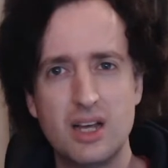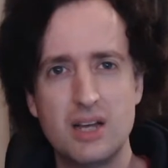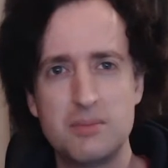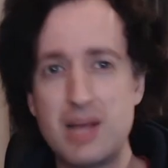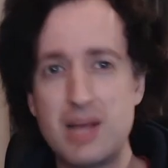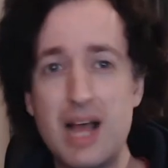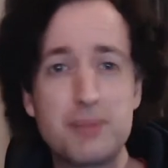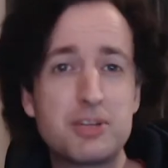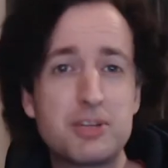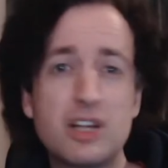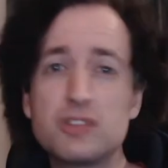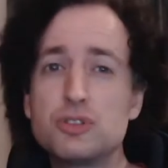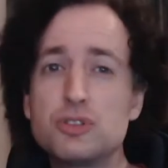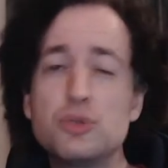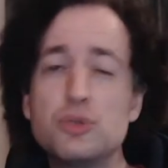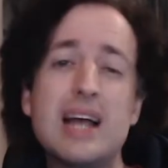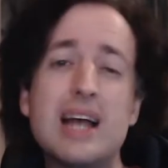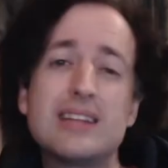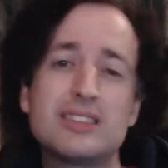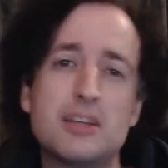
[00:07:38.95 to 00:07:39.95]
Perhaps I'll do
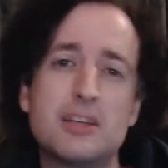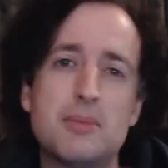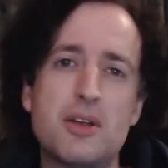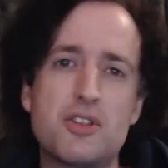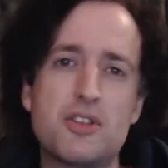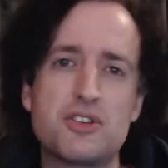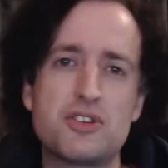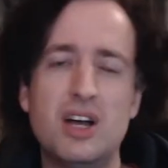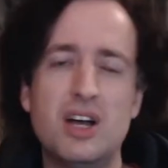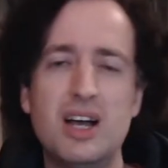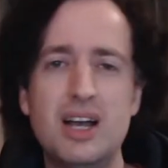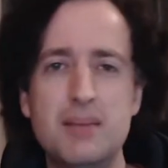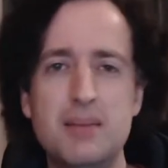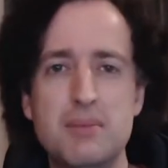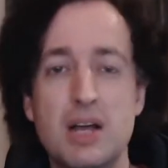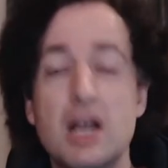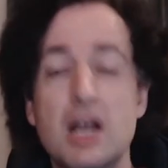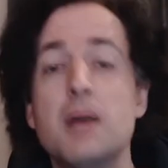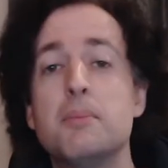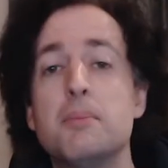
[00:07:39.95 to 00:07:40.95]
that some other time,
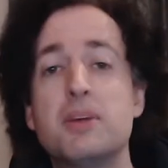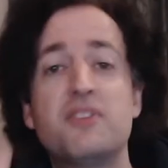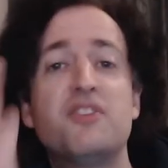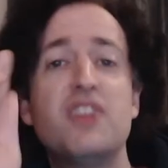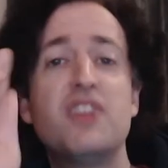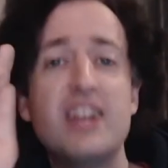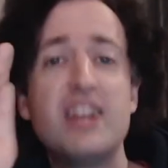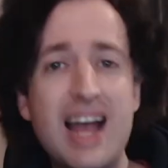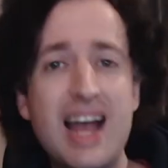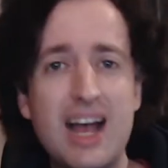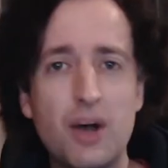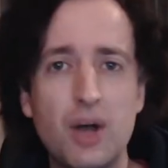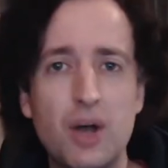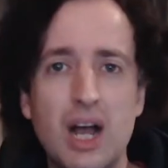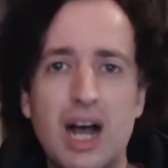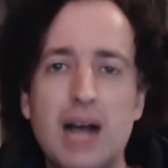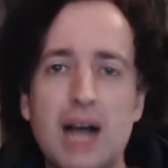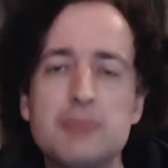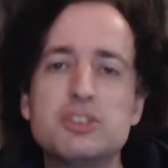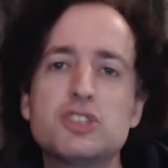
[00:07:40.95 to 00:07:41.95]
but for now,
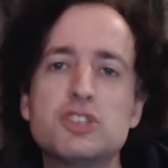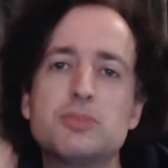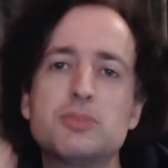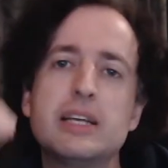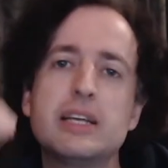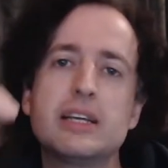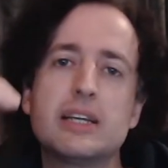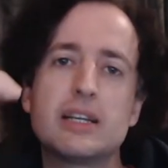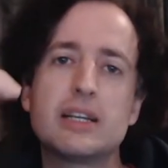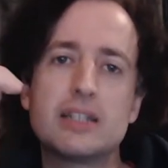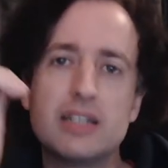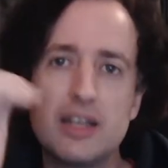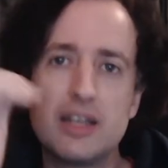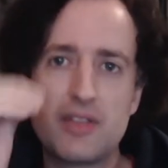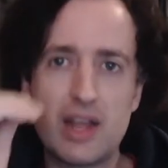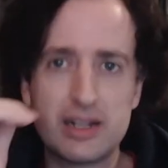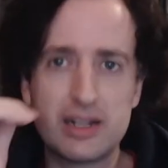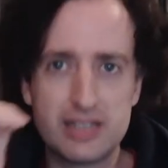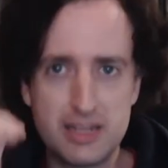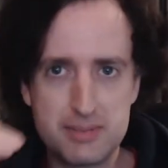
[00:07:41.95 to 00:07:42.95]
I'm just making it clear
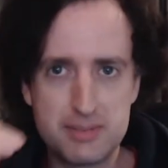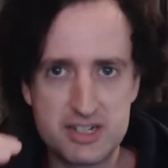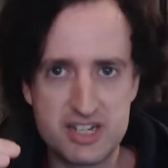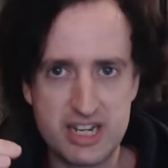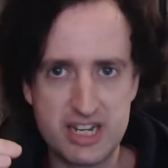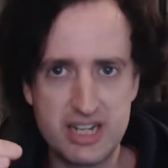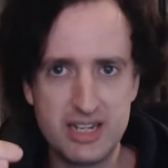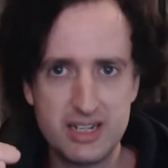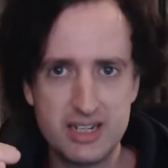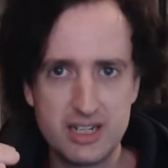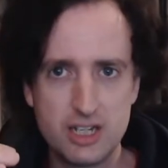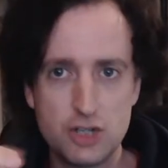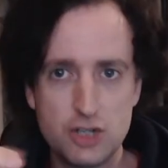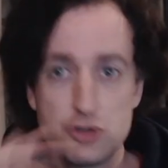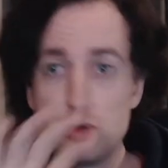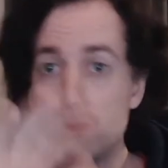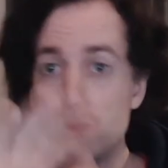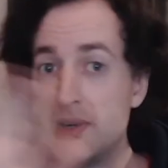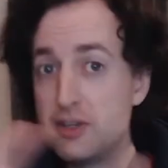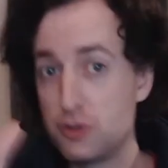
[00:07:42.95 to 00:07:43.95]
that liberty,
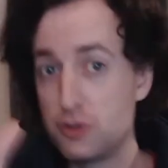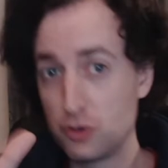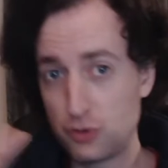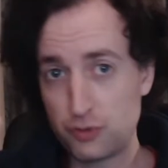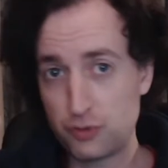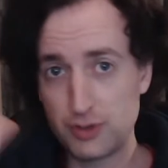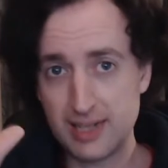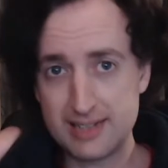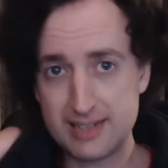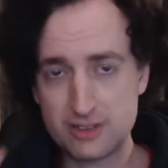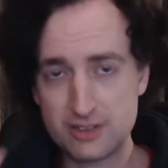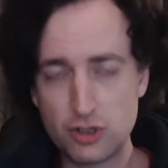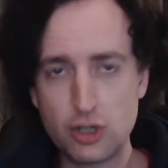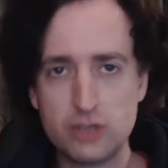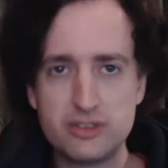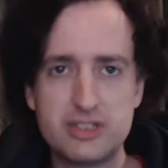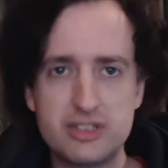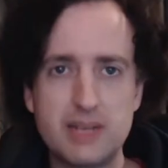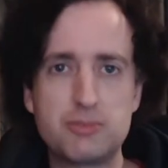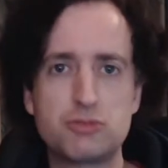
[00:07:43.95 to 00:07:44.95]
to be useful as a
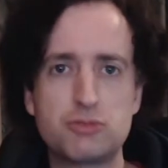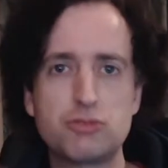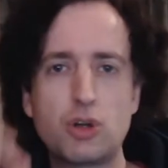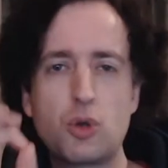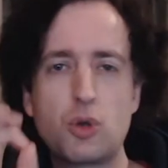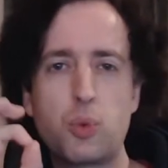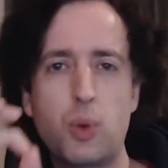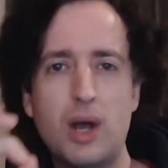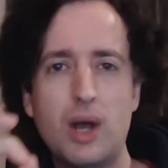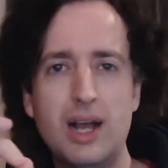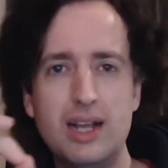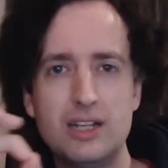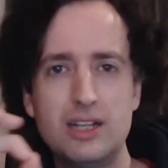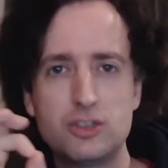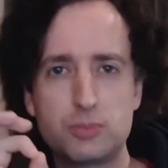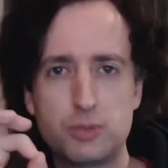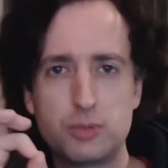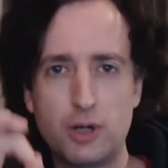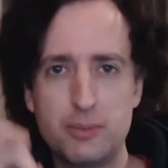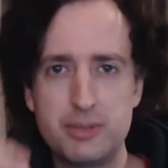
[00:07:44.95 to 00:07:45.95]
concept
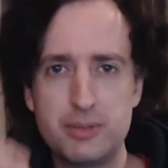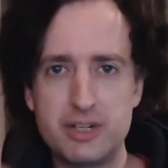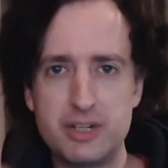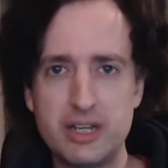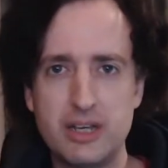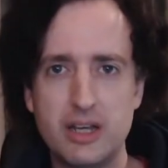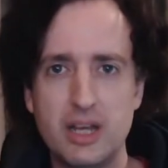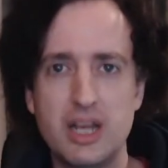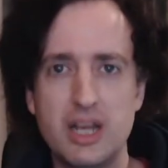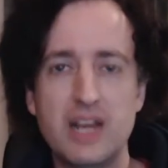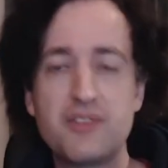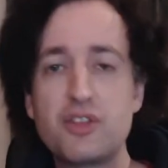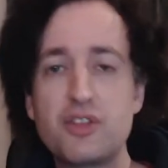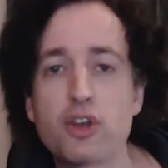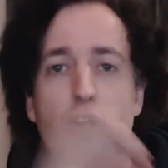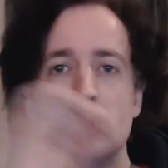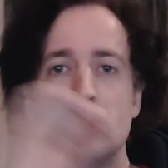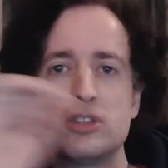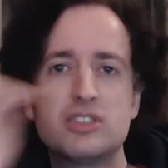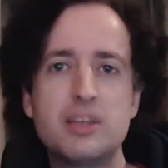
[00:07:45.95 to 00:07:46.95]
requires property. If the
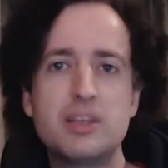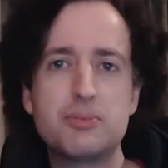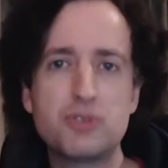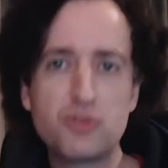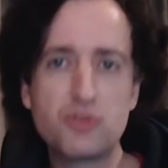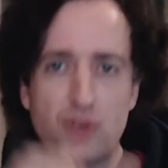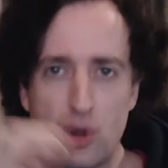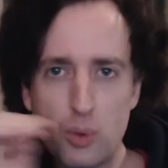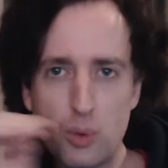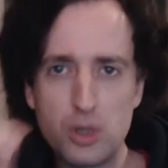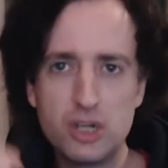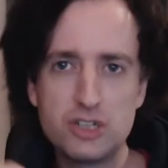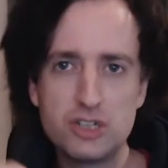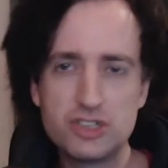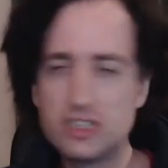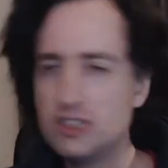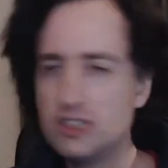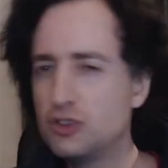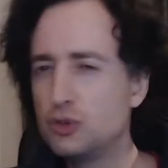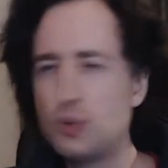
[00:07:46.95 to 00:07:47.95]
concept of
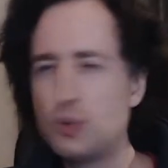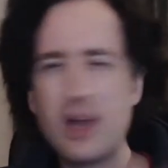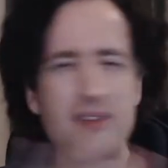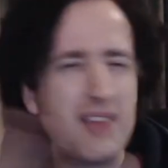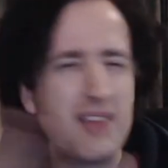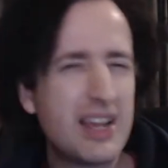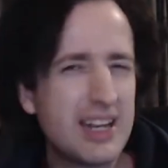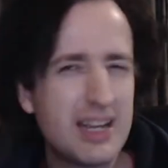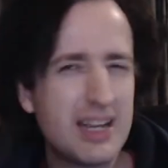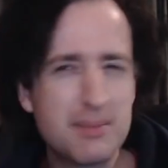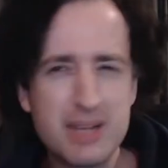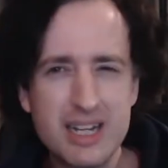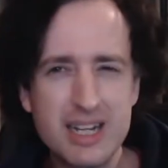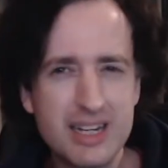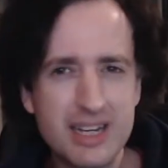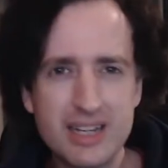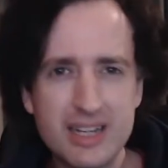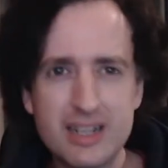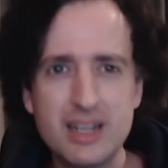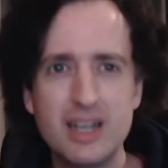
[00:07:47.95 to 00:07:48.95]
coercion is to have any
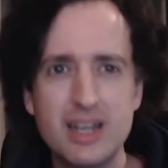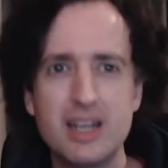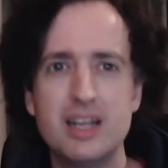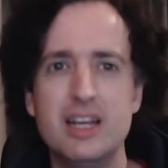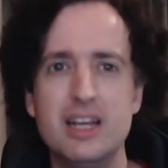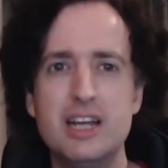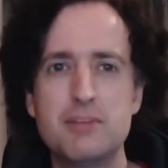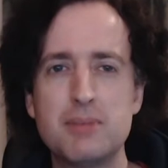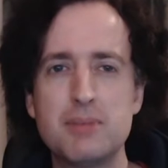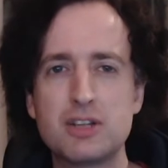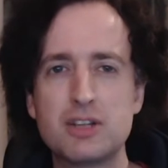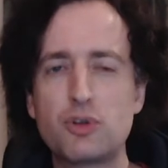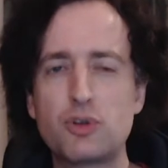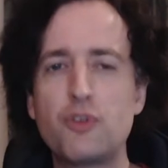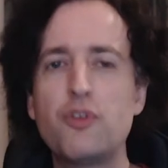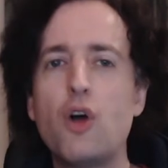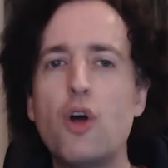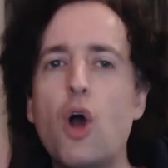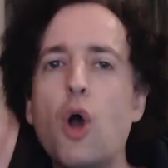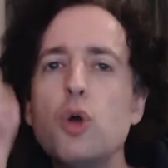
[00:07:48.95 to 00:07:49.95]
meaning, it must
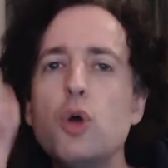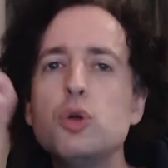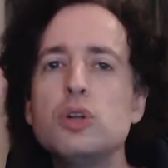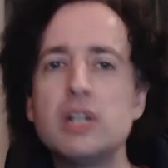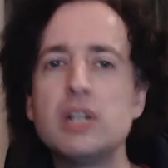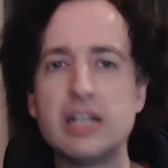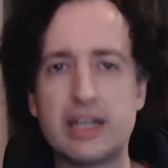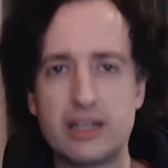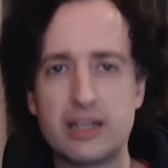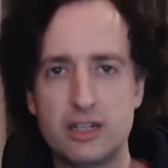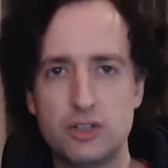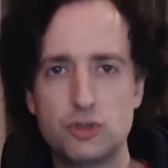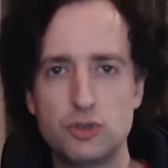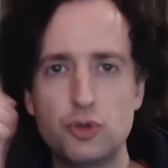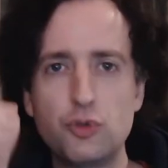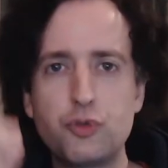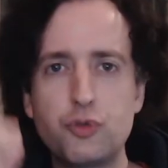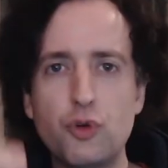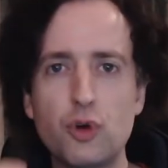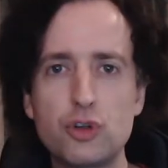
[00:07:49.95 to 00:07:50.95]
refer only
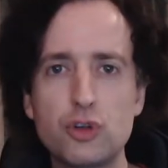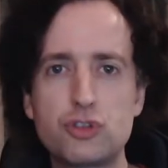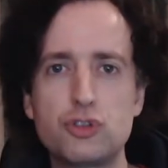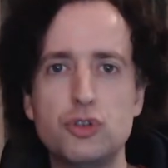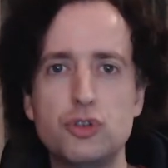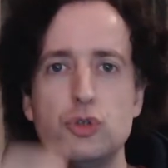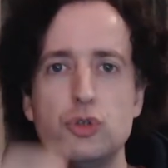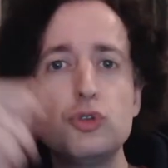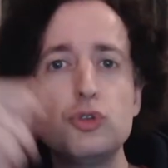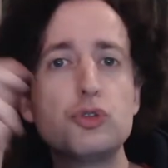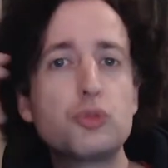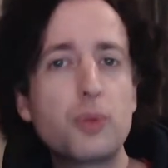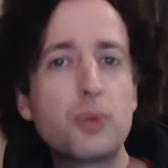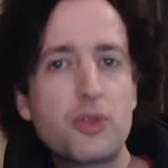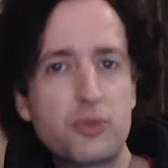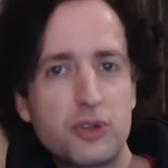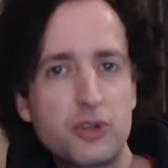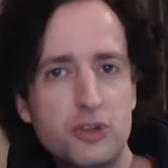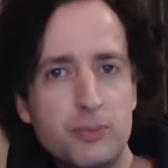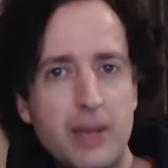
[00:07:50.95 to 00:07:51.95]
to force used
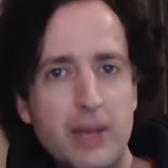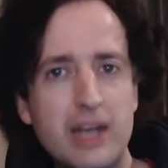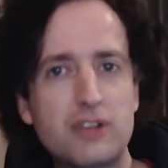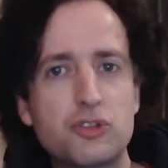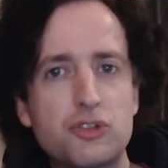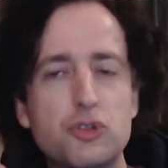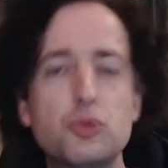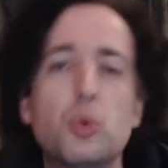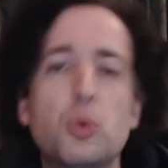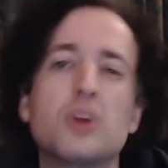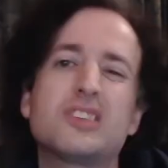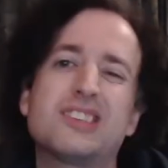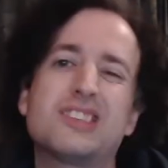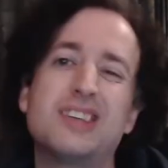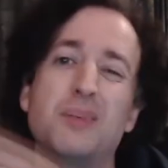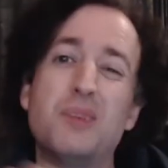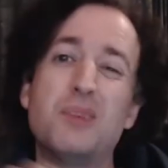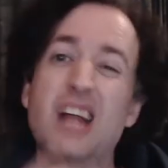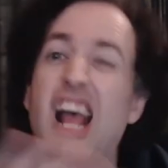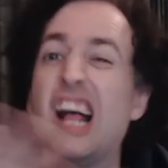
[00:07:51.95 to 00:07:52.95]
with respect to what
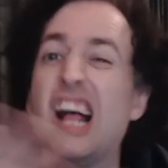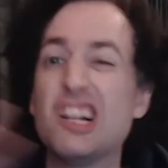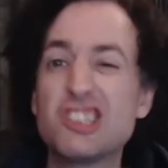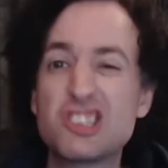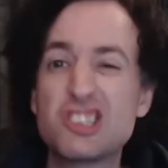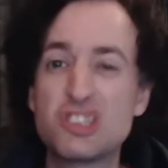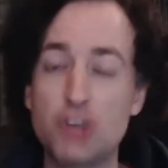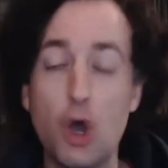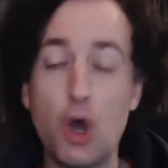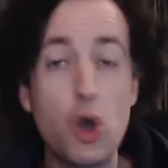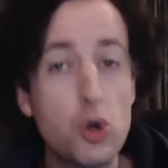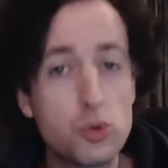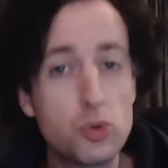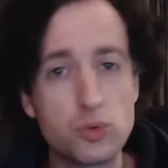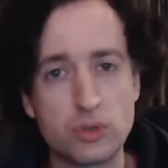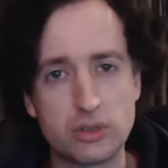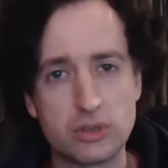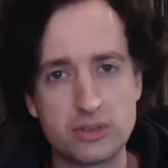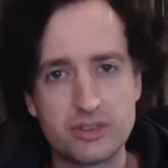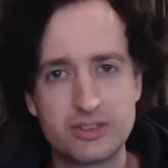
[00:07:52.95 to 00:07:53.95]
someone else
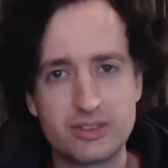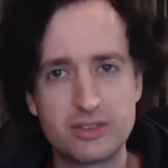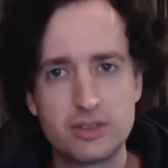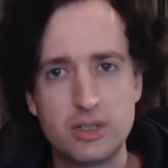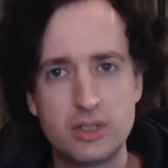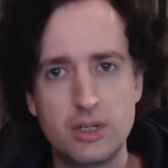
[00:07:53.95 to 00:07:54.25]
owns.